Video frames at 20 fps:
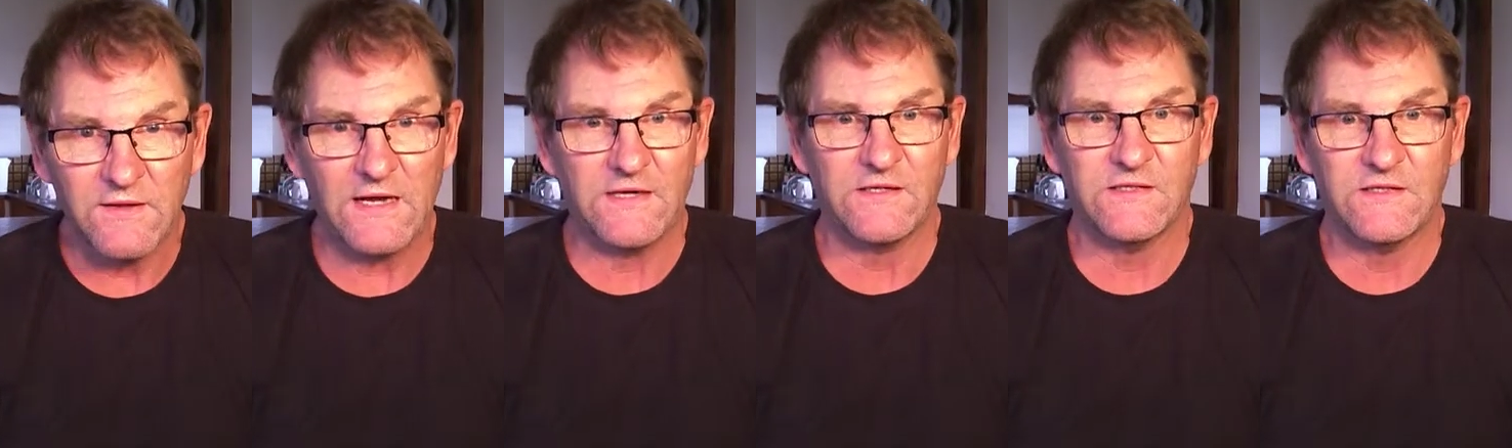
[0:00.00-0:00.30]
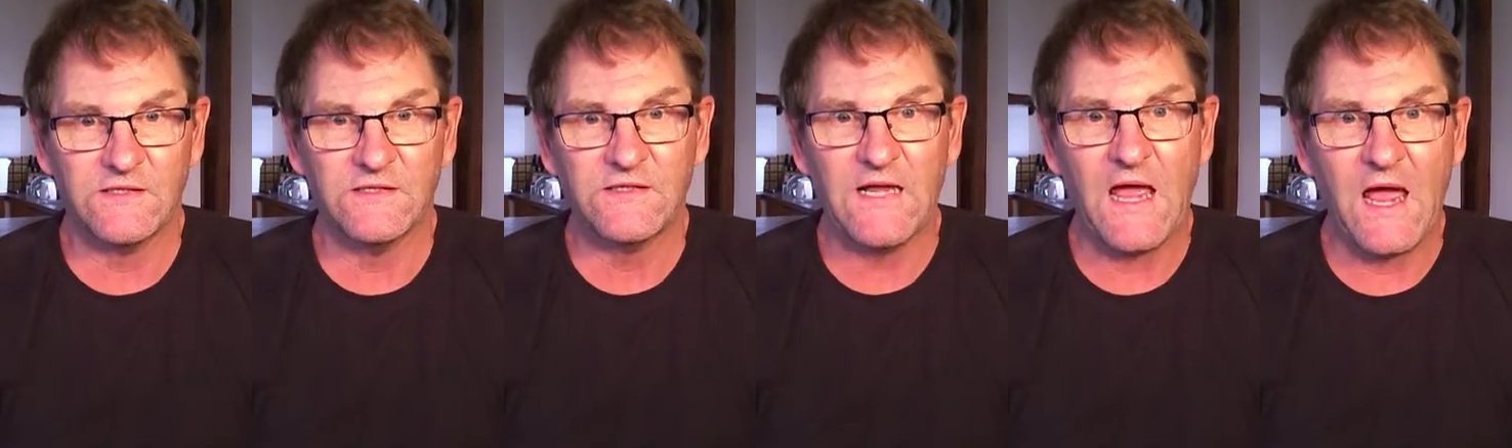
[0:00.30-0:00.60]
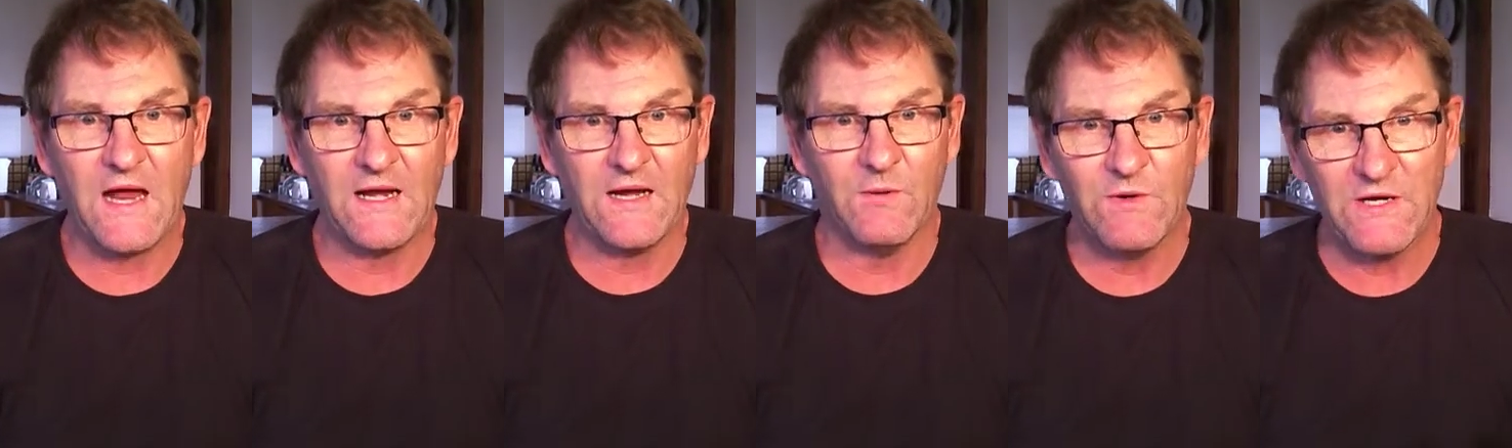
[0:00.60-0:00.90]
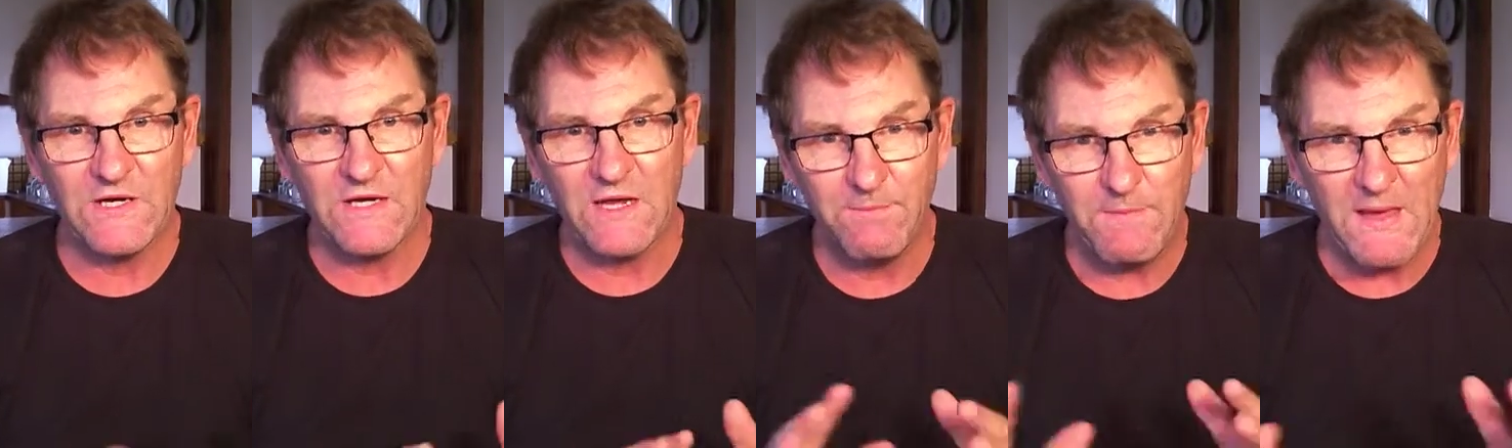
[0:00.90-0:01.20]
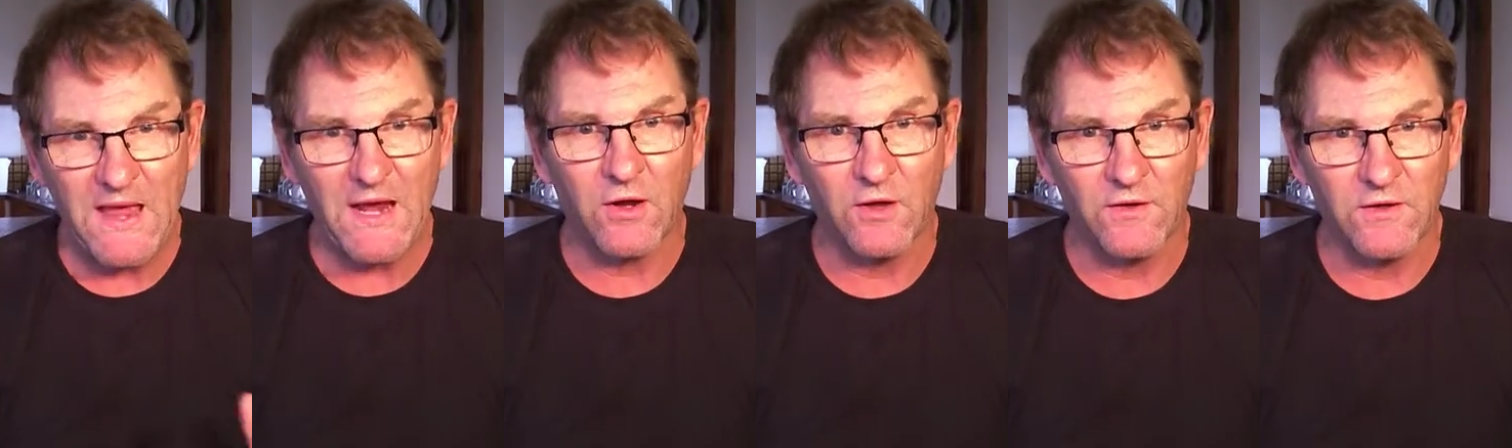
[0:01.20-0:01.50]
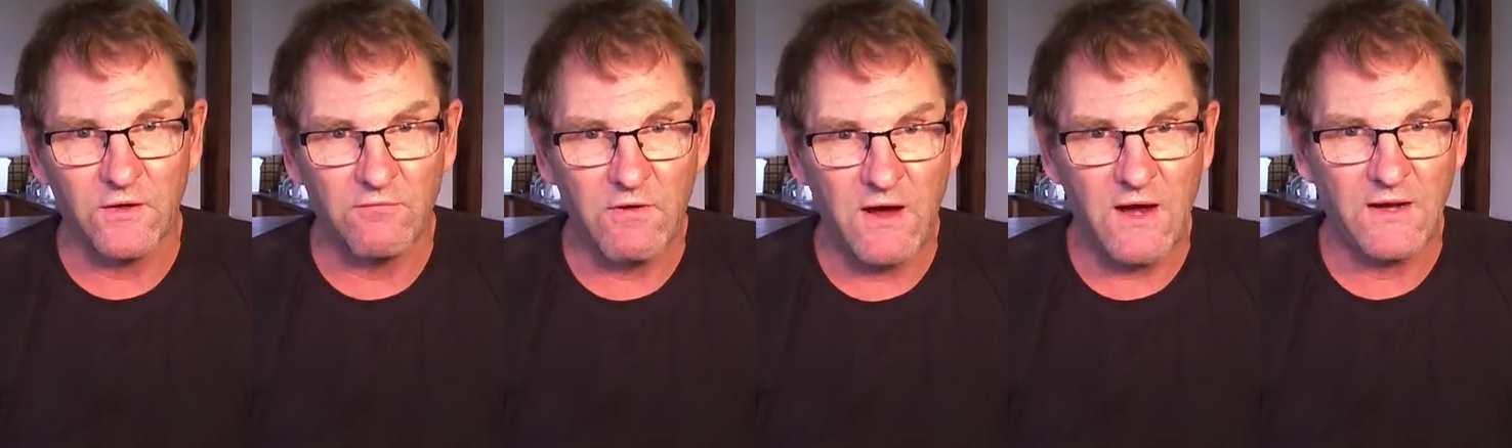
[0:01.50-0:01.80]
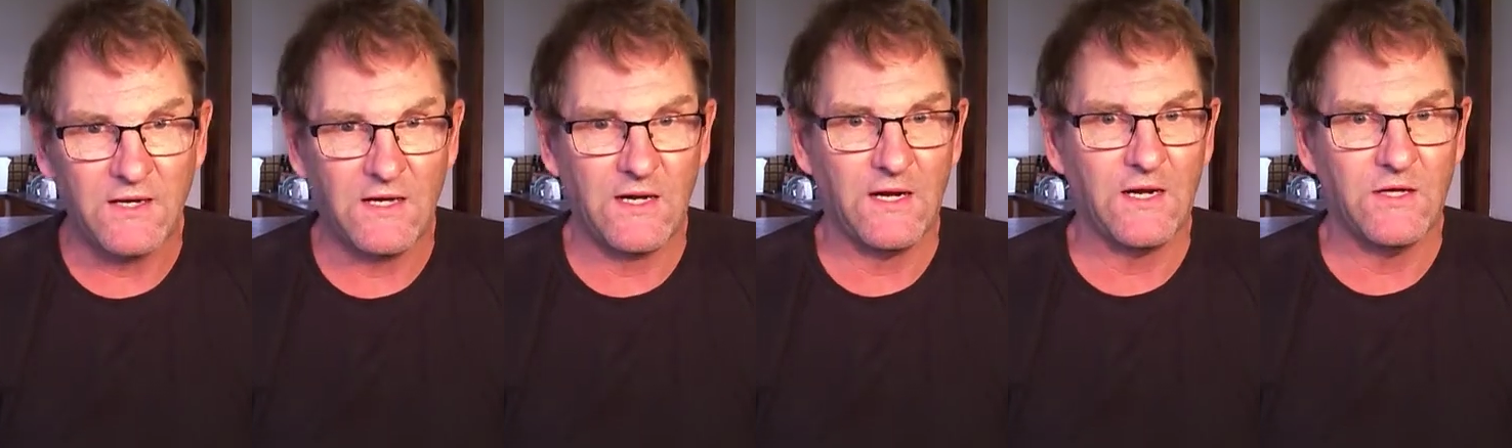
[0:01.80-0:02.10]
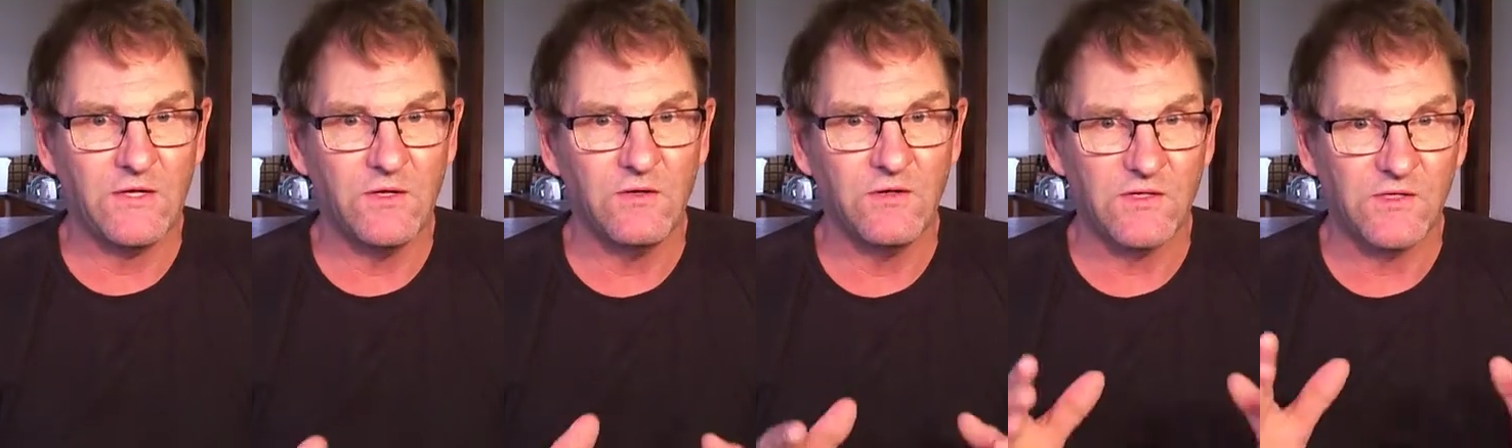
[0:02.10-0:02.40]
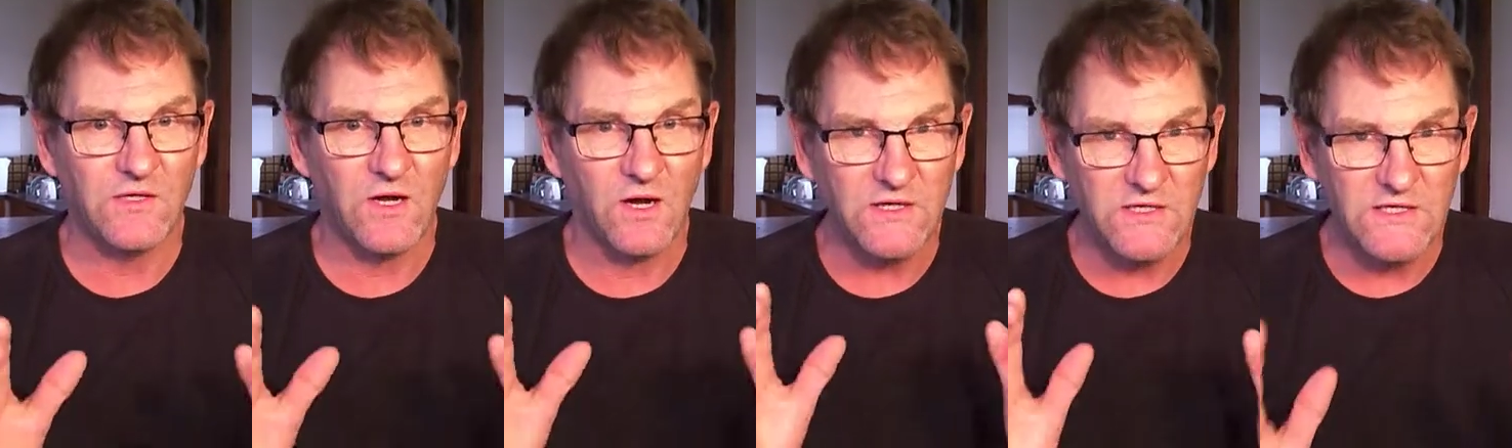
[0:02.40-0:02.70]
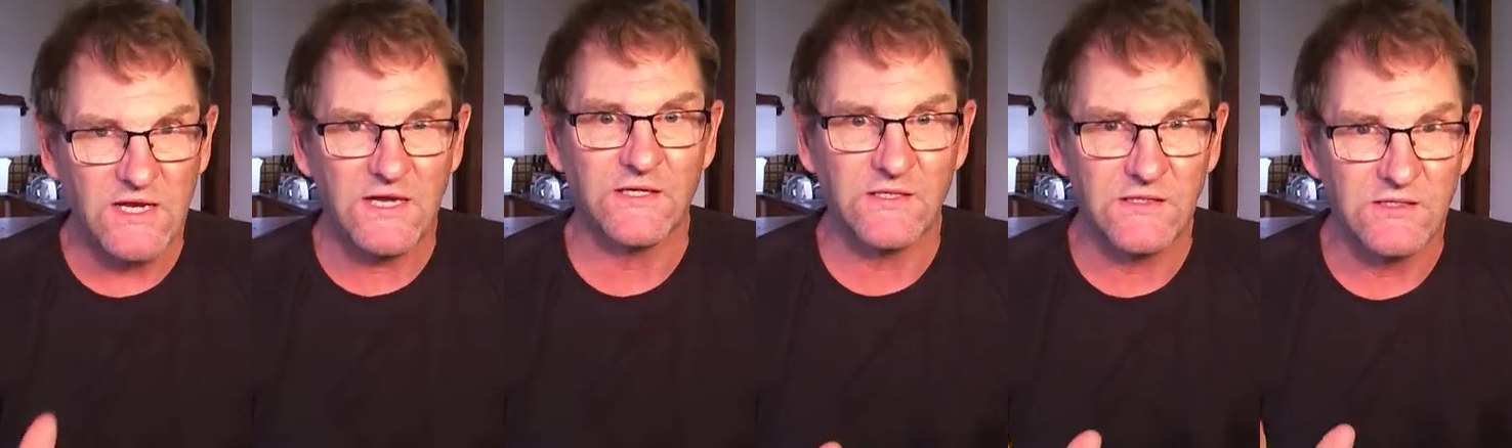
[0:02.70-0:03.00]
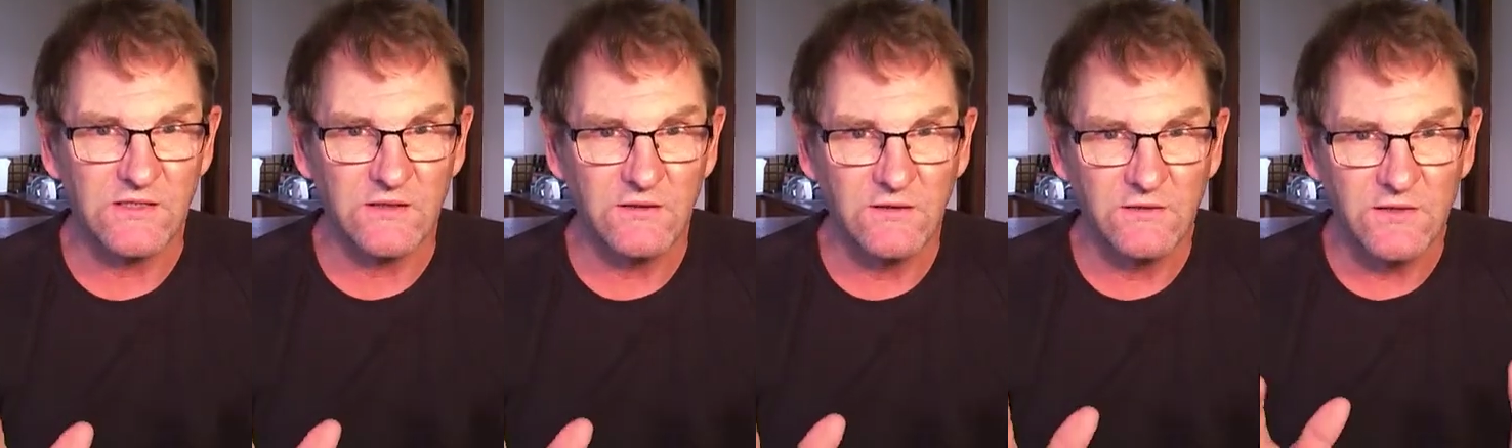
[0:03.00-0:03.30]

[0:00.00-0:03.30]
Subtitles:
That's the start. And when you get back on the ground again and you decide, yes,